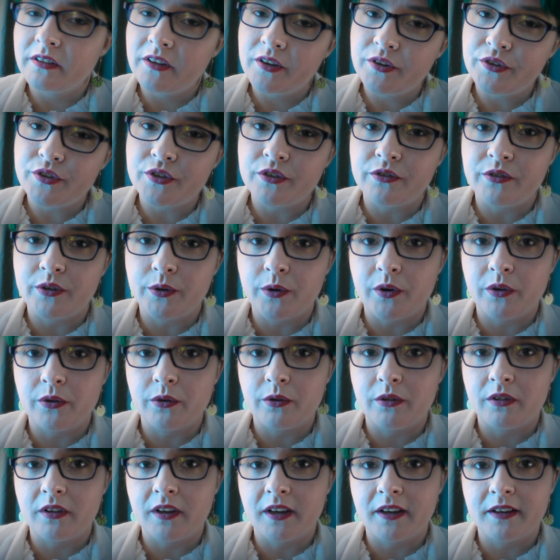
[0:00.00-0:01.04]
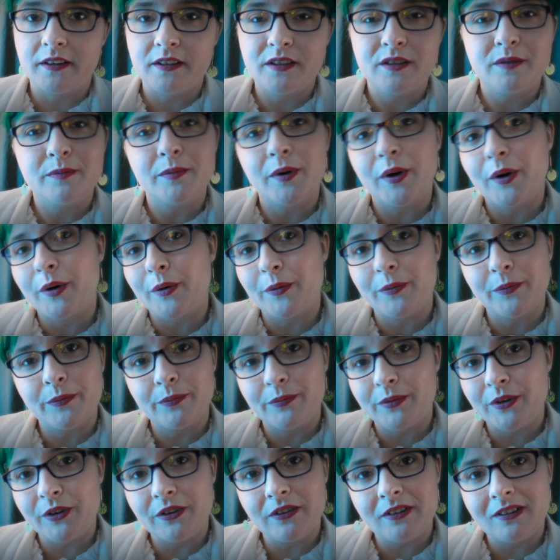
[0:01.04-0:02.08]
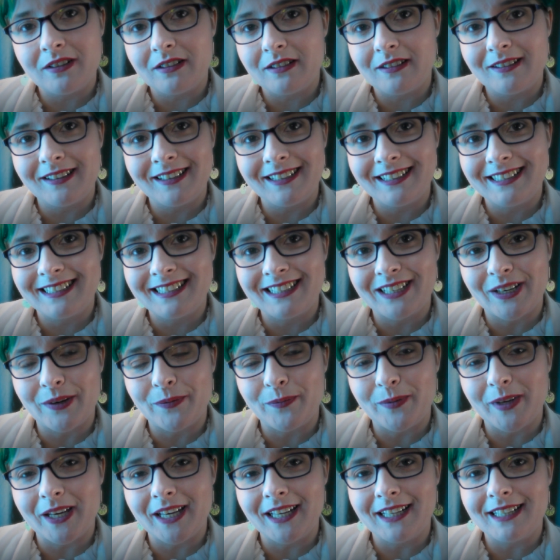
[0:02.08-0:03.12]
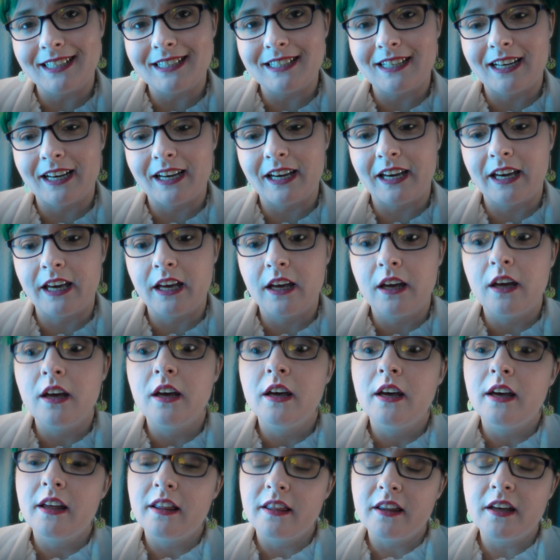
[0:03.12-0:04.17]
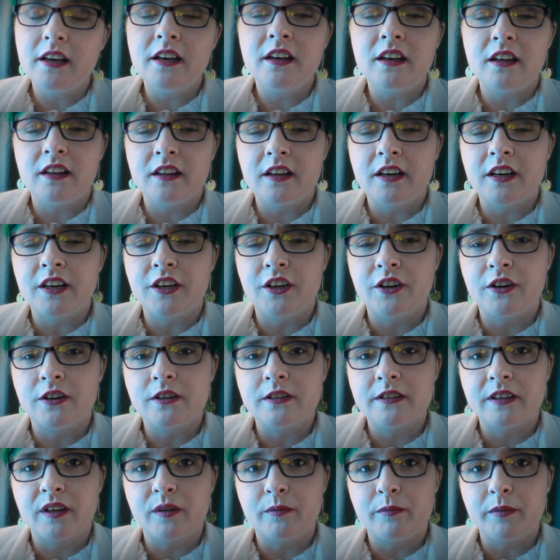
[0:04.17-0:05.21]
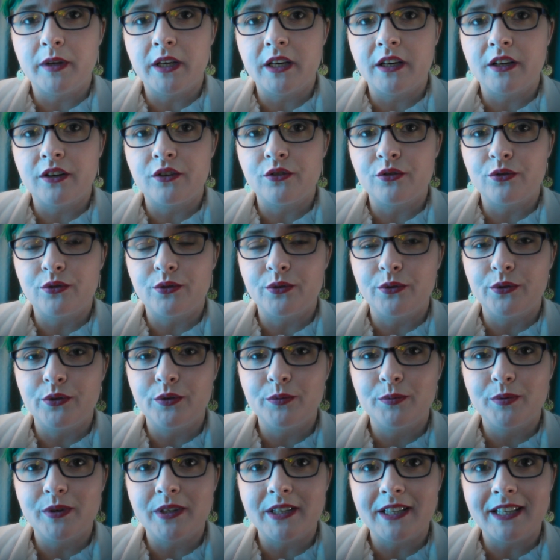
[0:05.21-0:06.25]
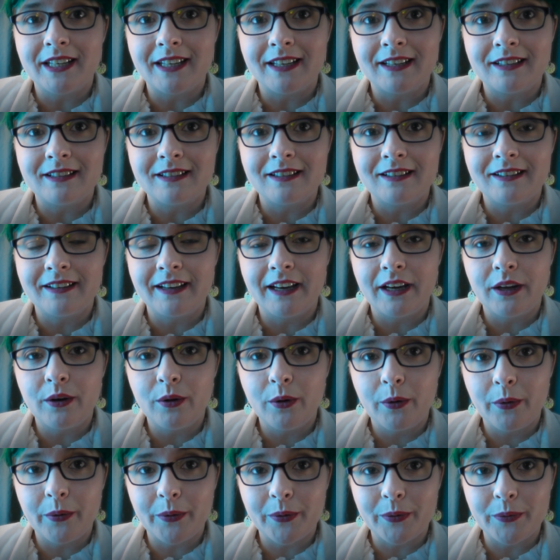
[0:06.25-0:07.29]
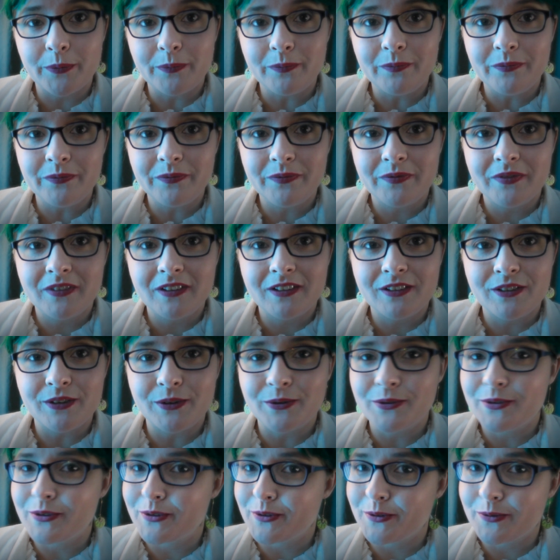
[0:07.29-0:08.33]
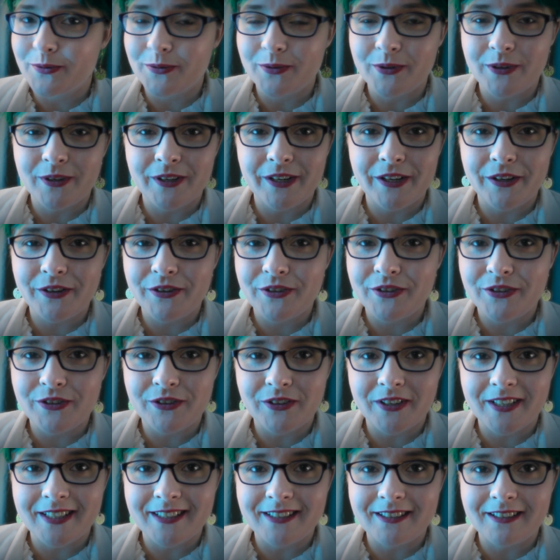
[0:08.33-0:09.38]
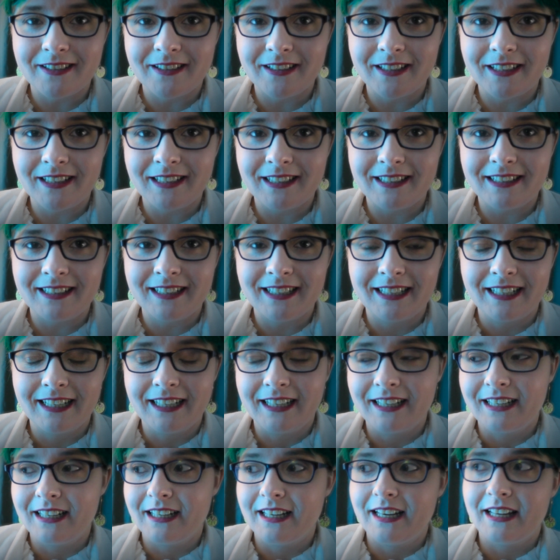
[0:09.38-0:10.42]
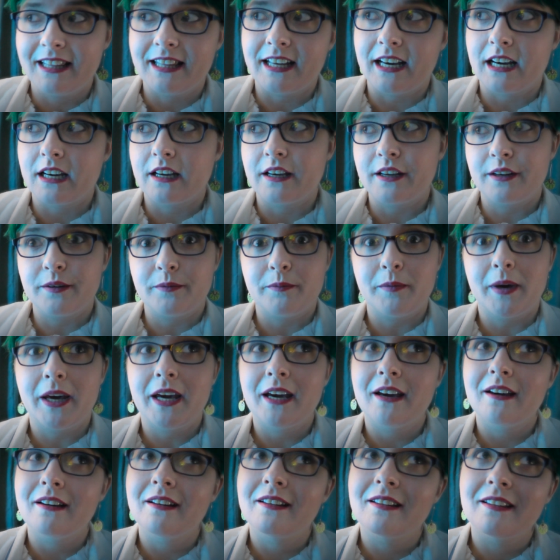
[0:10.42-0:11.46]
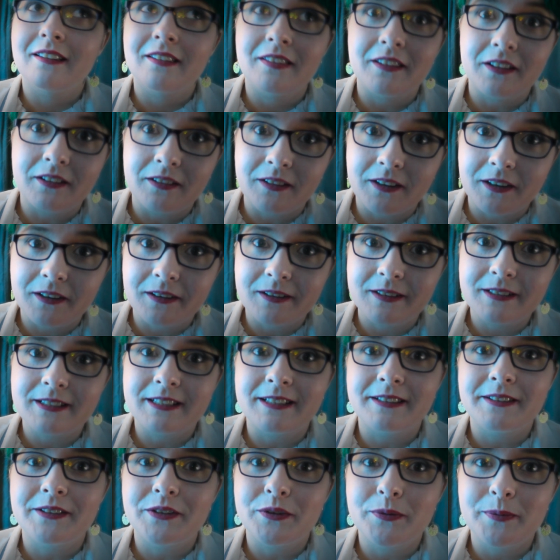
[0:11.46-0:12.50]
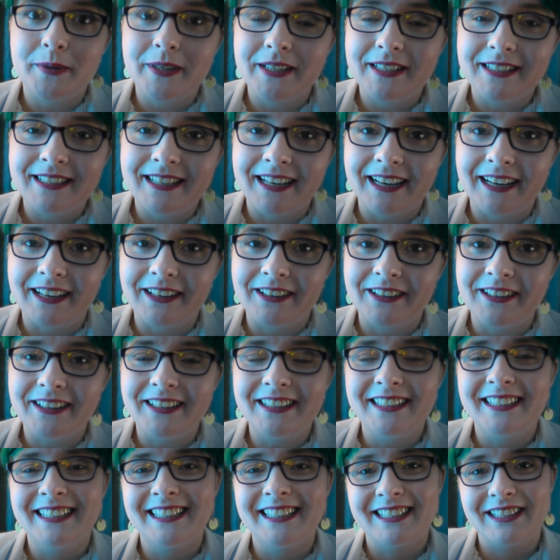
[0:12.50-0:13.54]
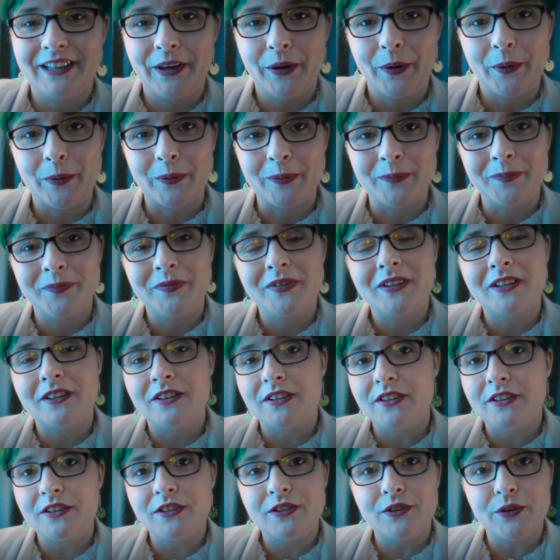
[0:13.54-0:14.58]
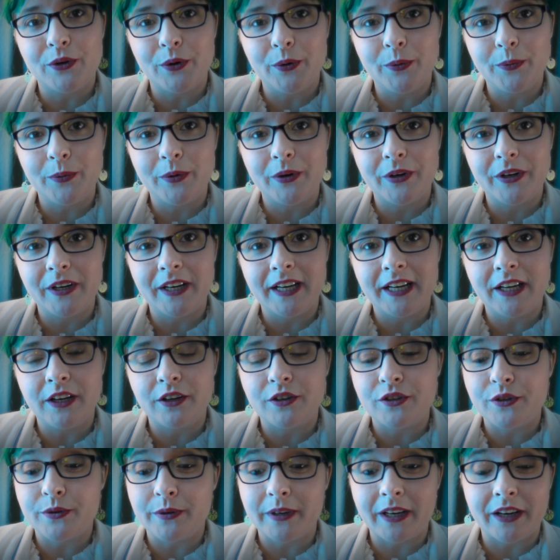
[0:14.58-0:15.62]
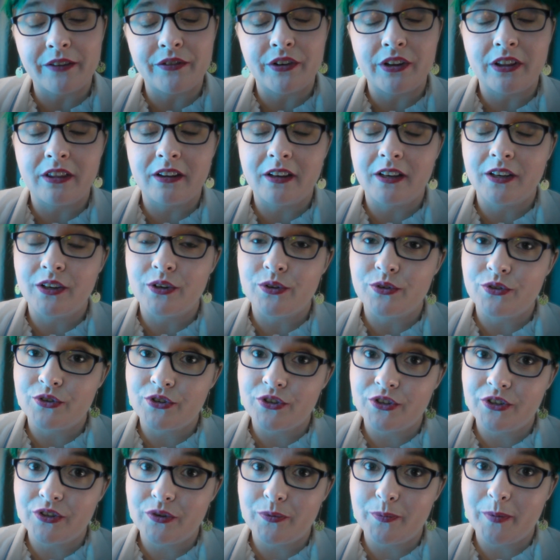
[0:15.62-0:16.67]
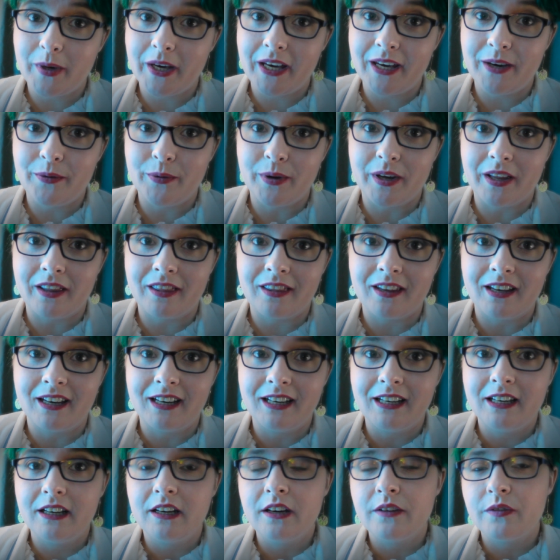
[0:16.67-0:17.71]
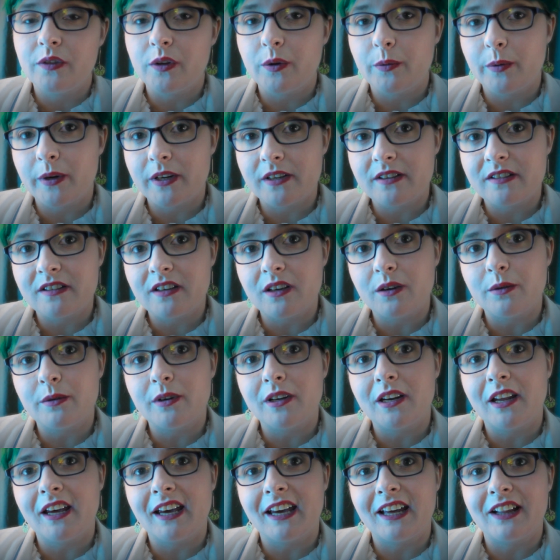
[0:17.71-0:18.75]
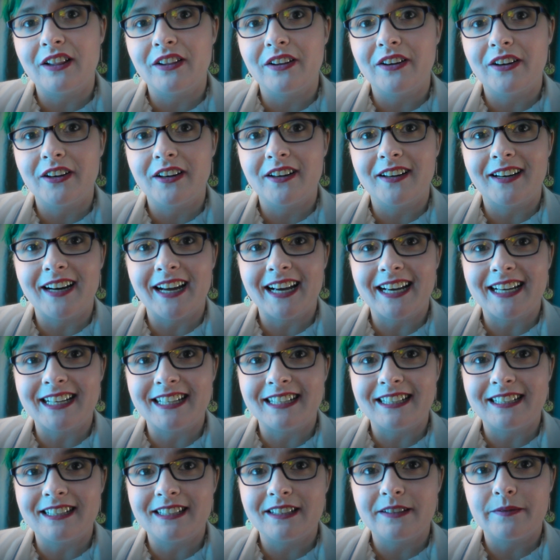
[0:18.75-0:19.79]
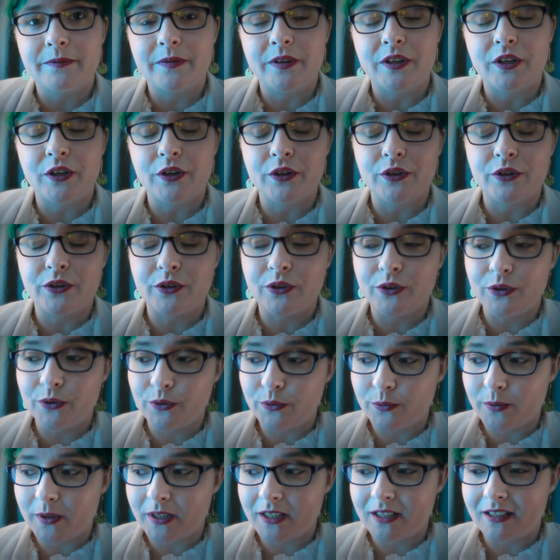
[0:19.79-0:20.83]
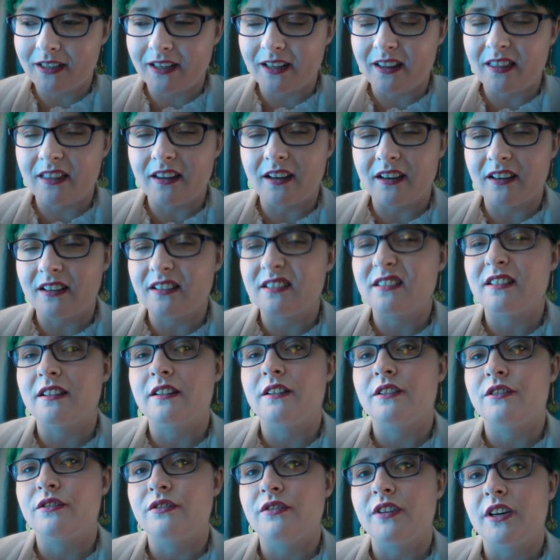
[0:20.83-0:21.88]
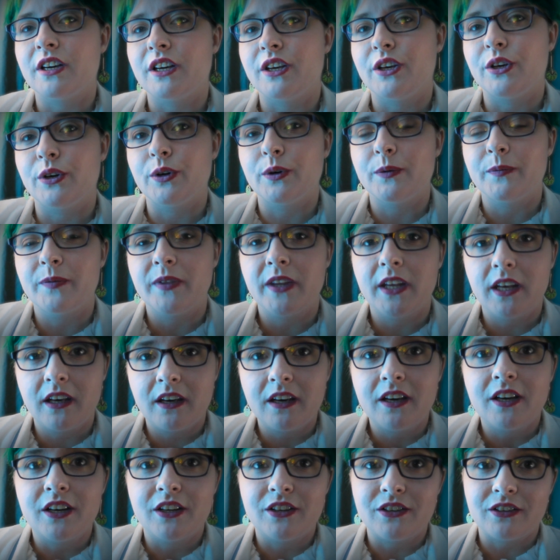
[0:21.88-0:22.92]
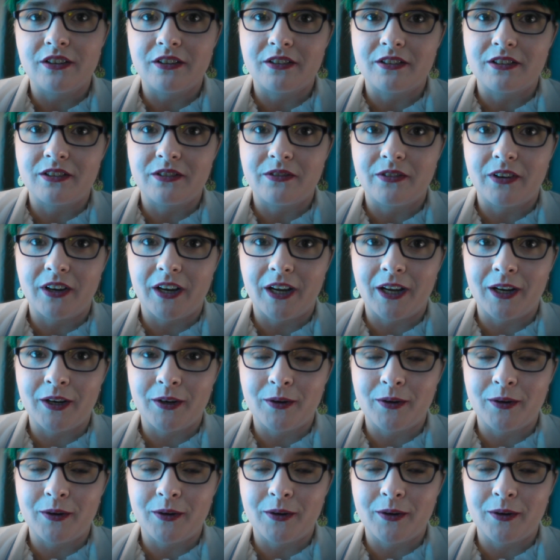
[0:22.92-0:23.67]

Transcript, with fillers: there's a few other things, but you're not to that step yet. I think that yours can be controlled pretty easily at home, so don't worry your stress on it. That can make the lungs a little bit tighter, so just don't worry. You're doing everything you should be with the rescue inhaler, and your new one I think is going to fit you just fine.